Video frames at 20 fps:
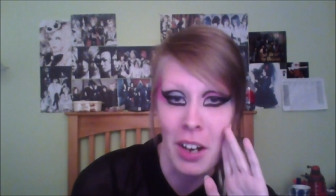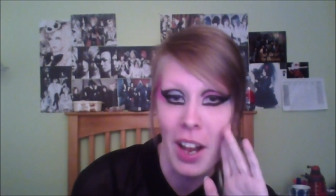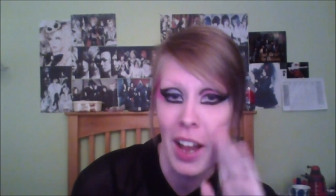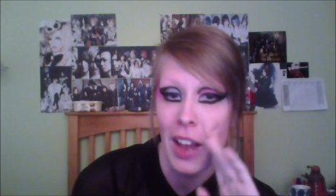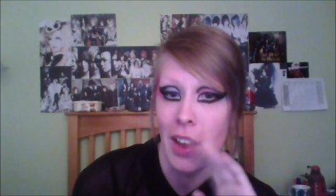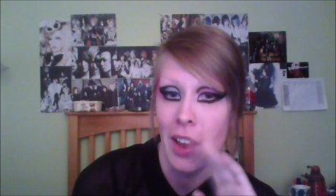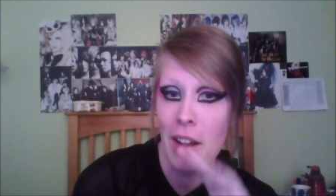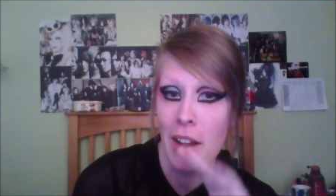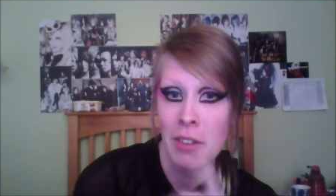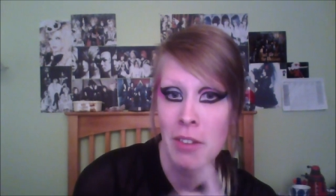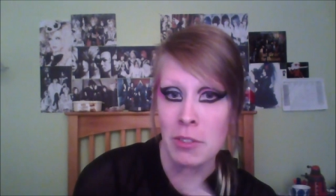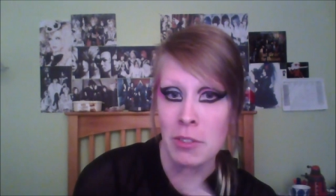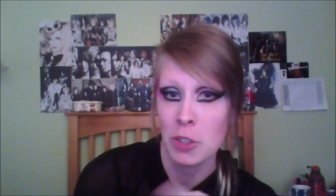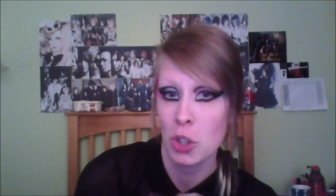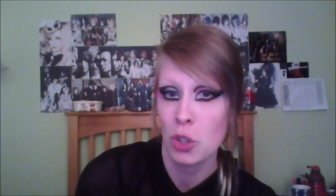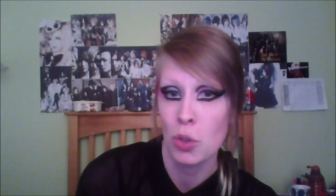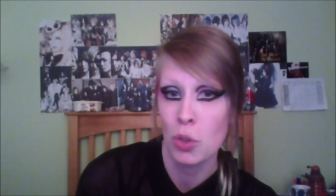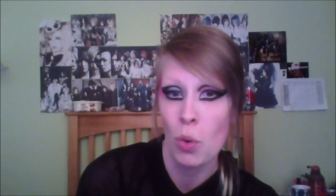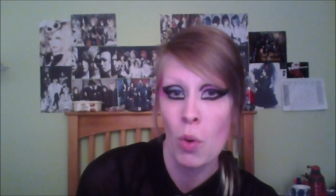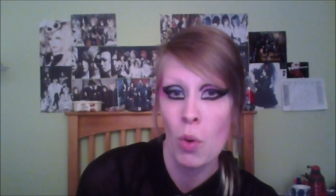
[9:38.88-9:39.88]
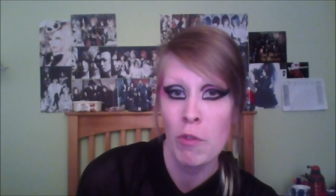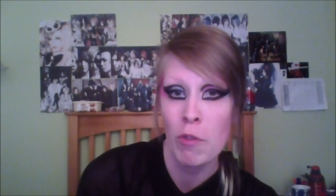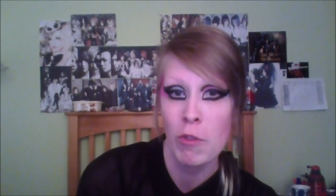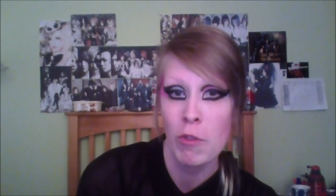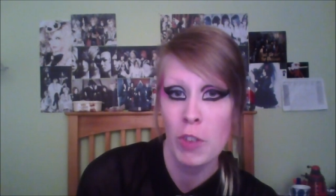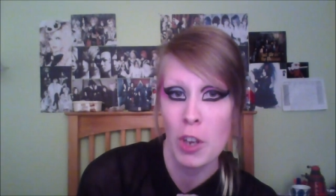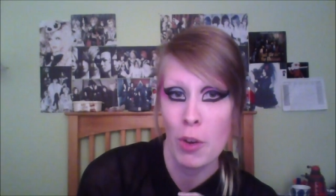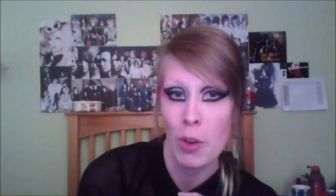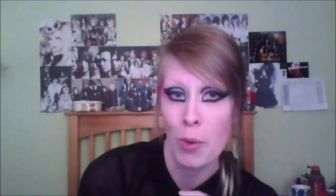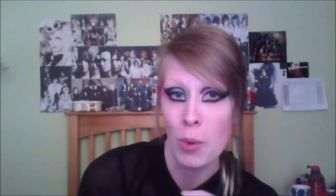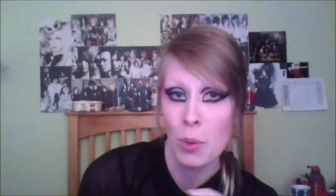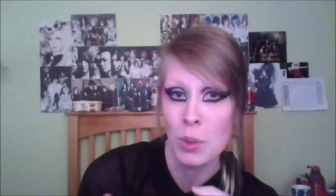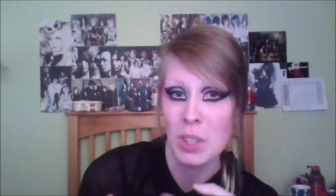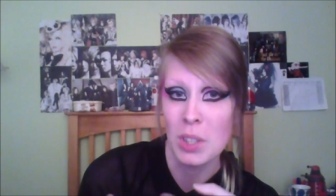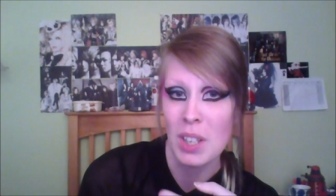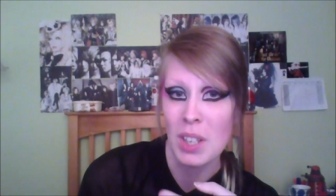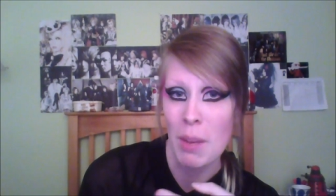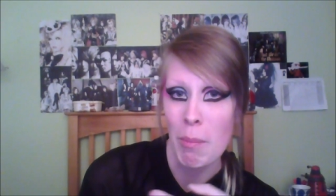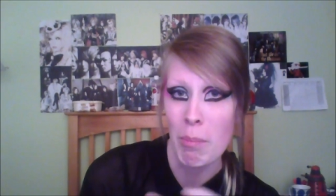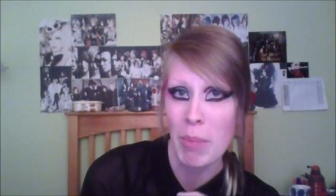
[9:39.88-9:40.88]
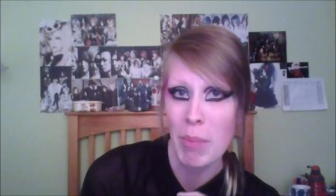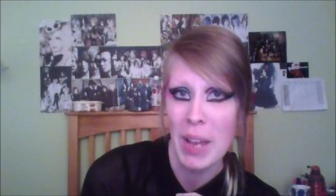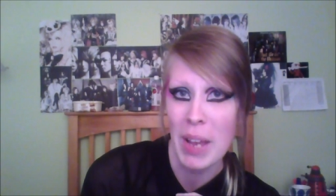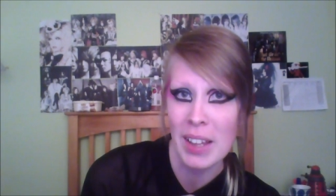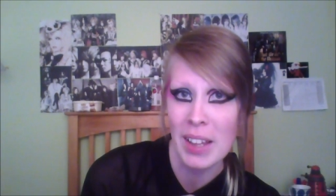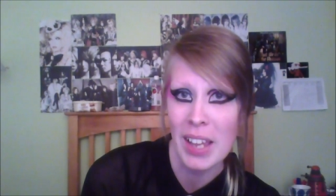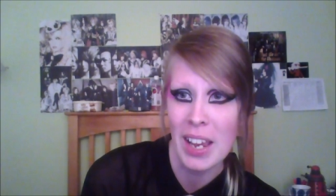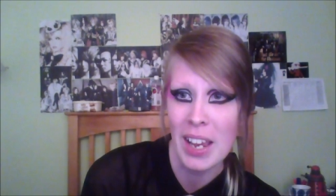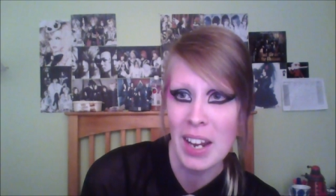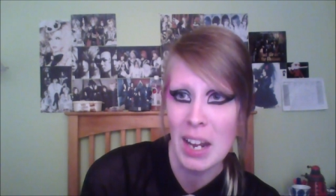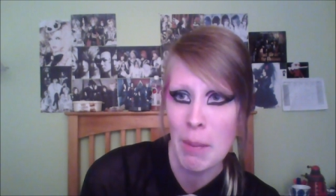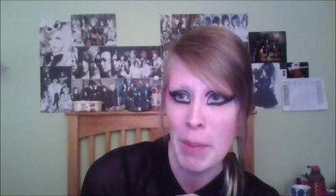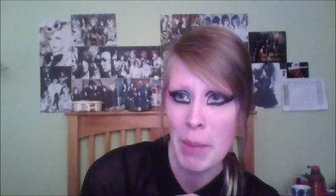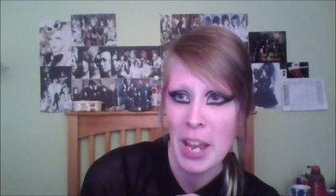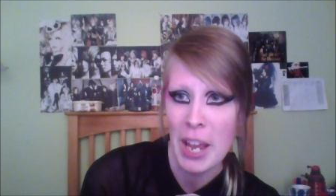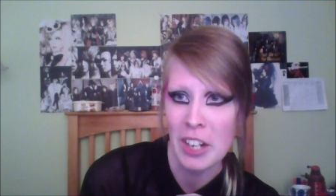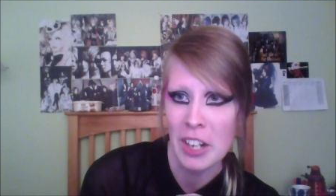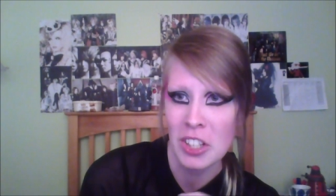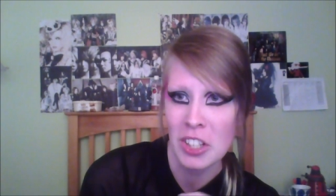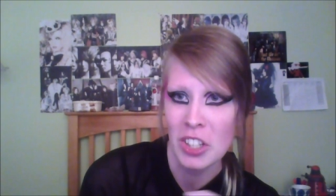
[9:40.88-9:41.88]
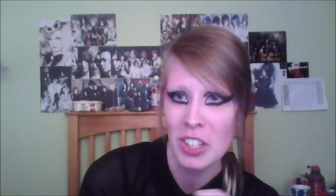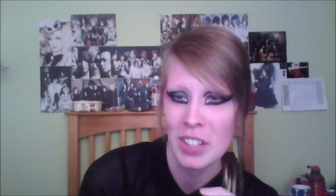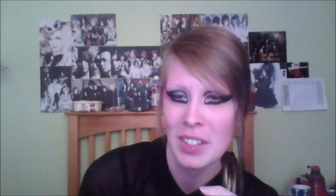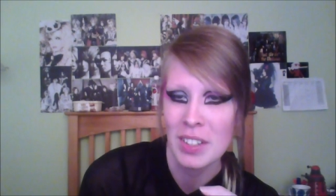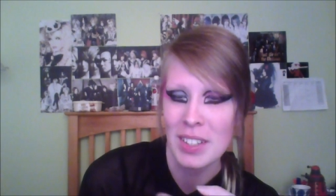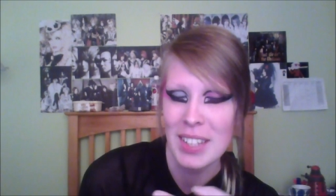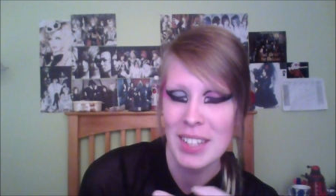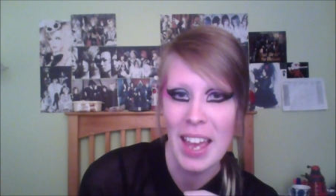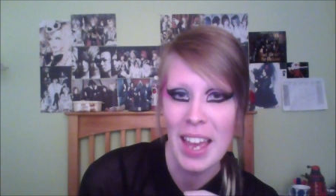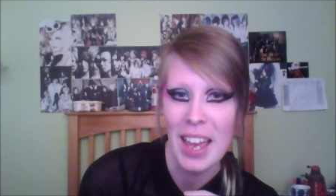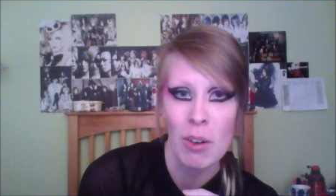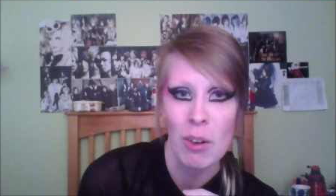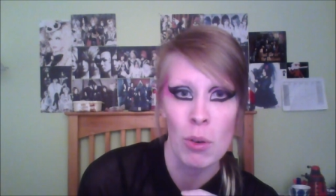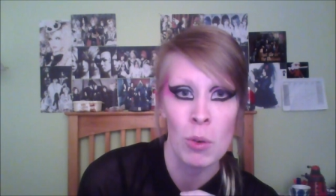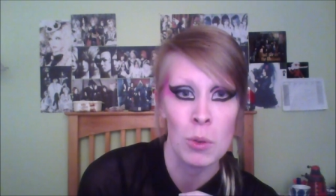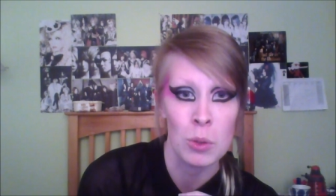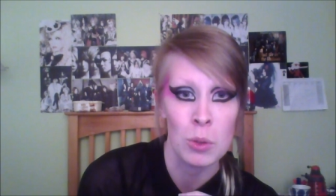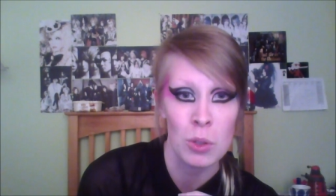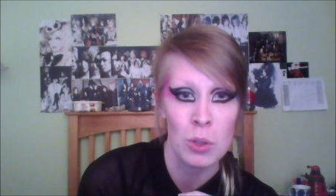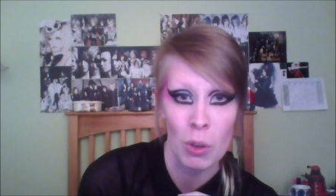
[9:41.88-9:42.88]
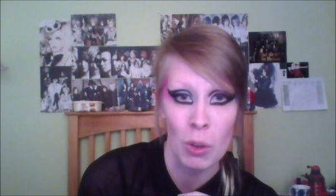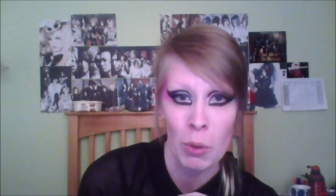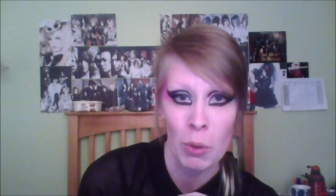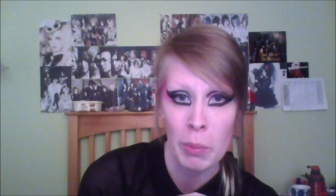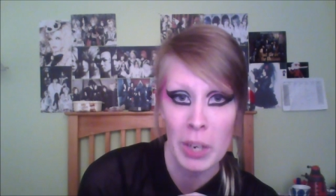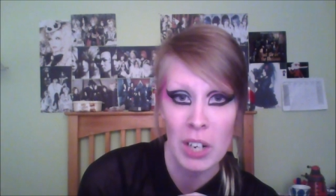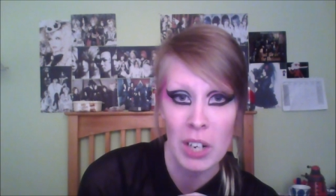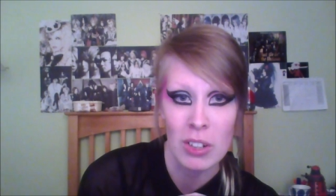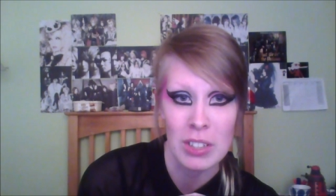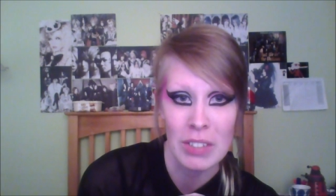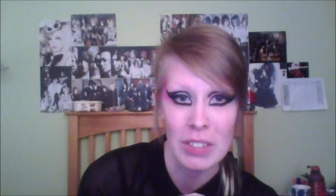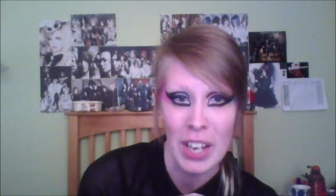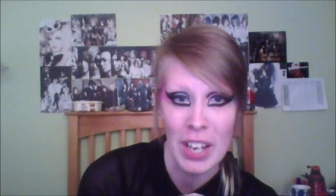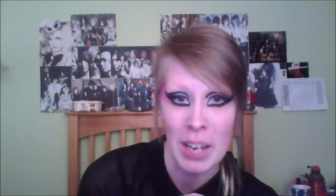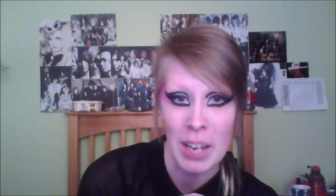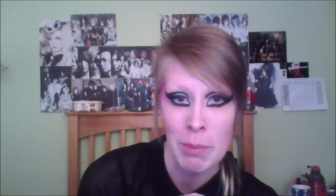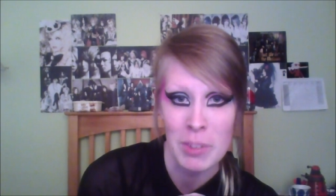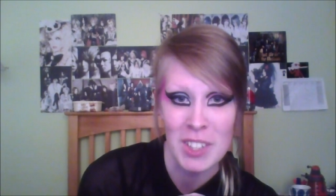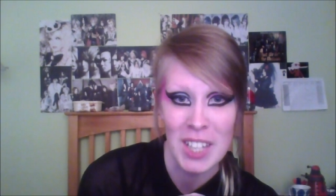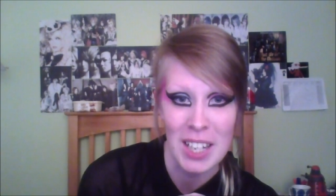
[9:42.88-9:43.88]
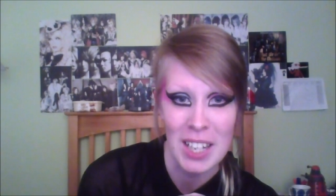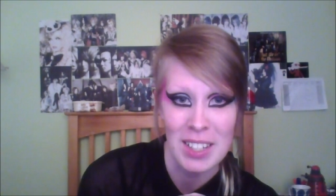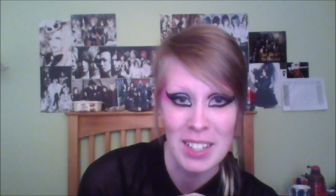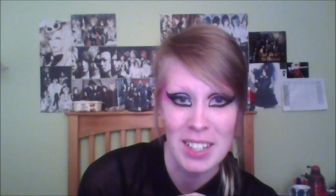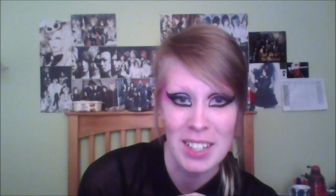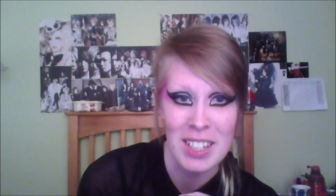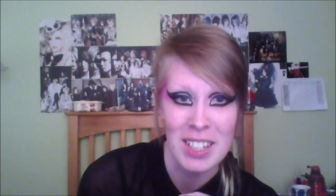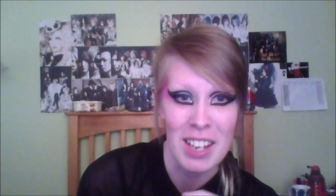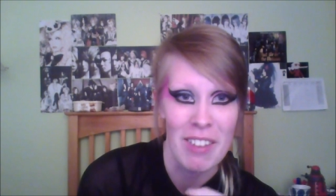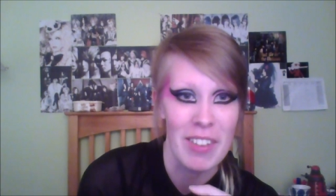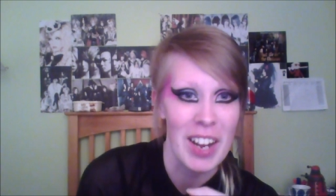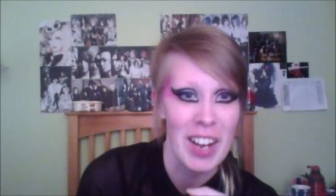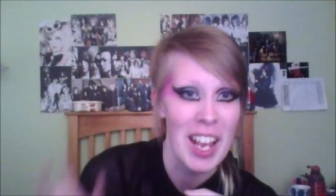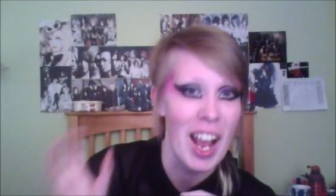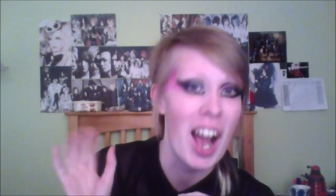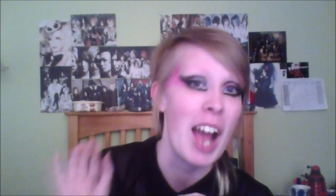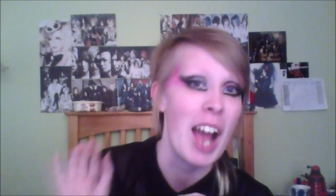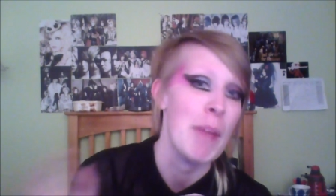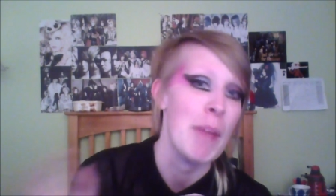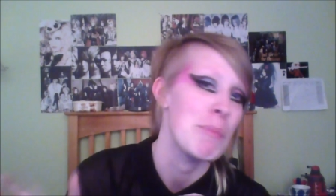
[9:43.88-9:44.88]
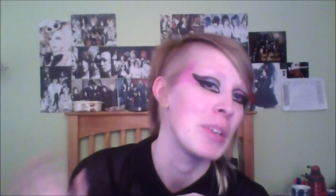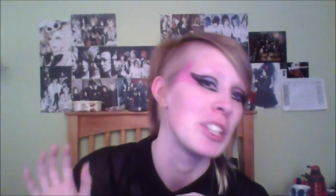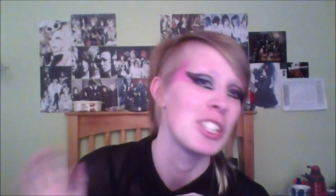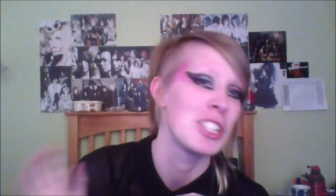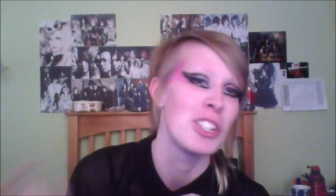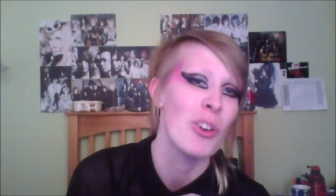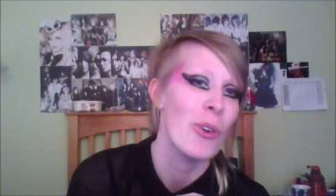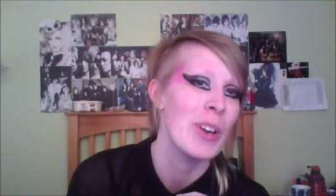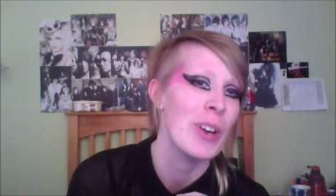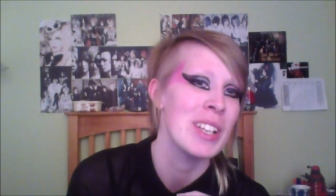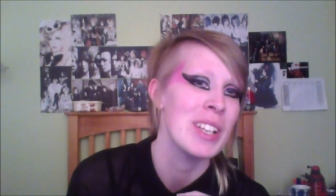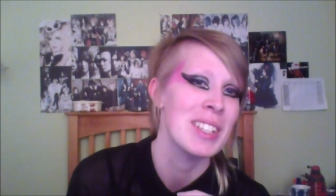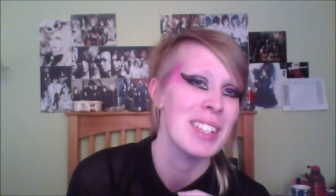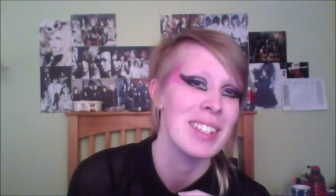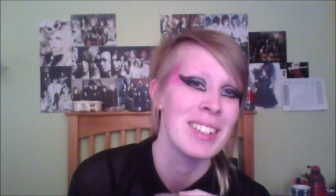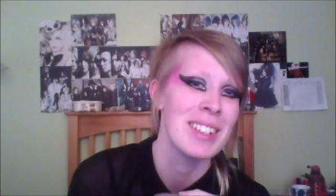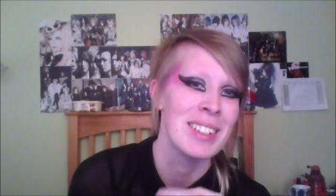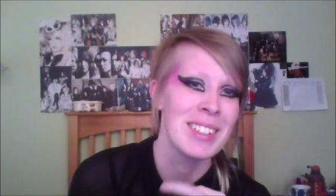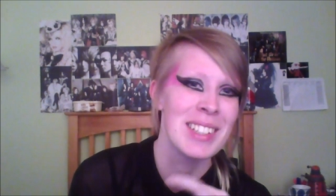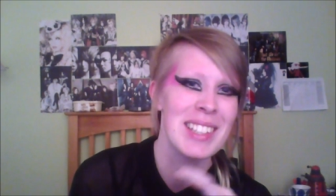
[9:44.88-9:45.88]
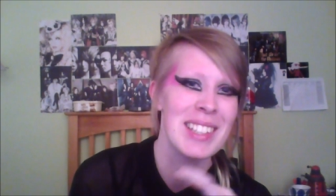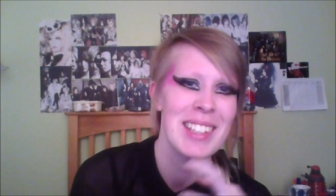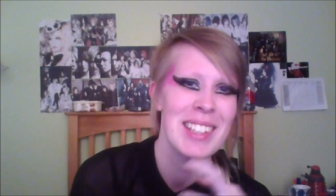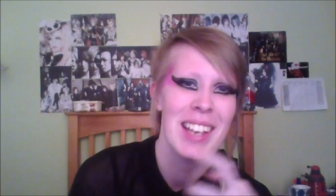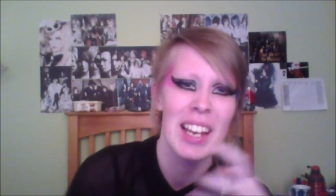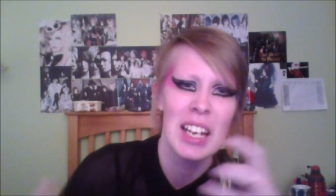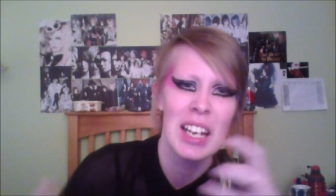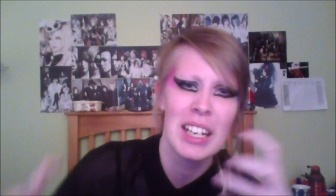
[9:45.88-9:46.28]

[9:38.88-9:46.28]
have short fuse, barely any patience, and also because of hypersensitivity, high-pitched noises.